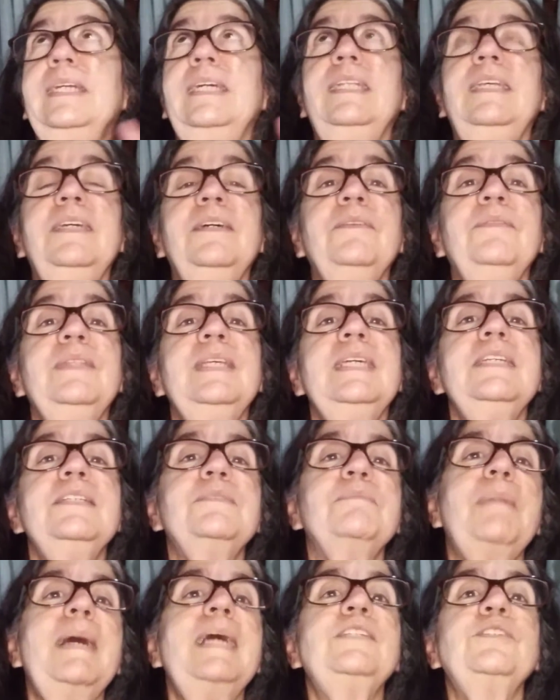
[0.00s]
any of
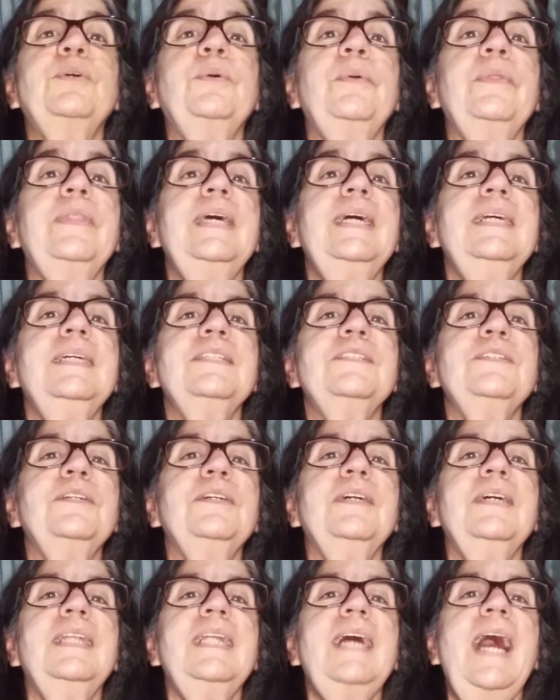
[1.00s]
these magical things that are
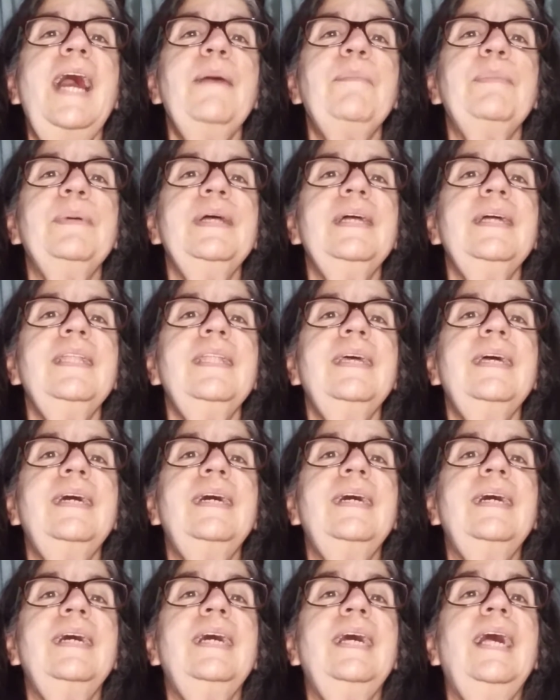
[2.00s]
going to happen,
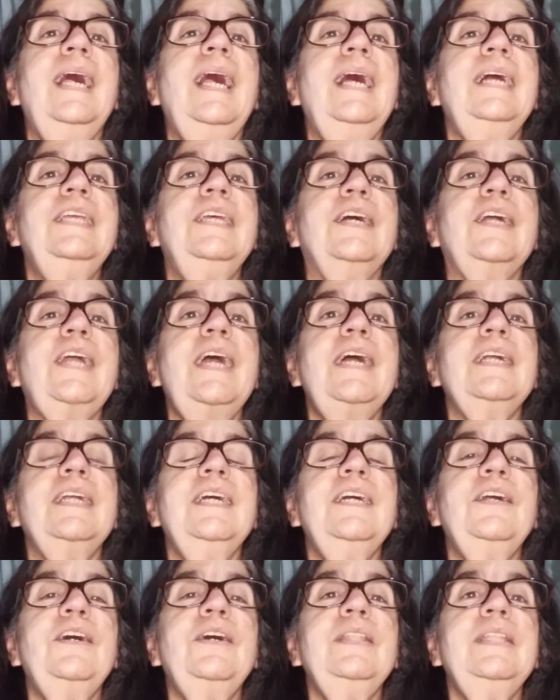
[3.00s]
you can't
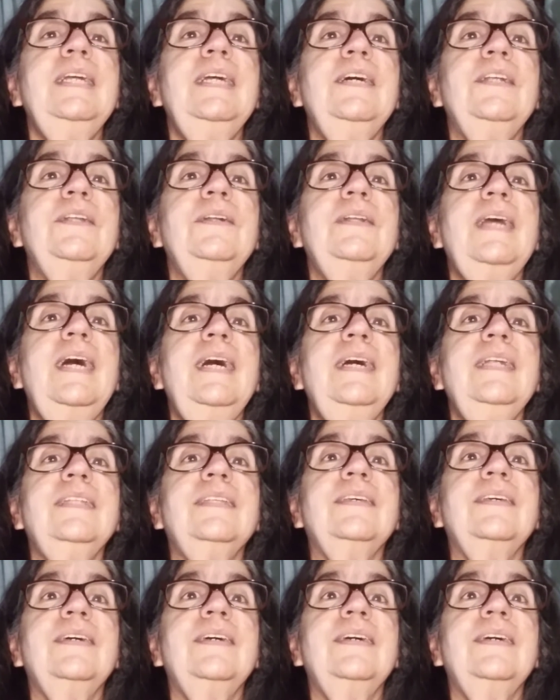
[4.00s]
get on the internet.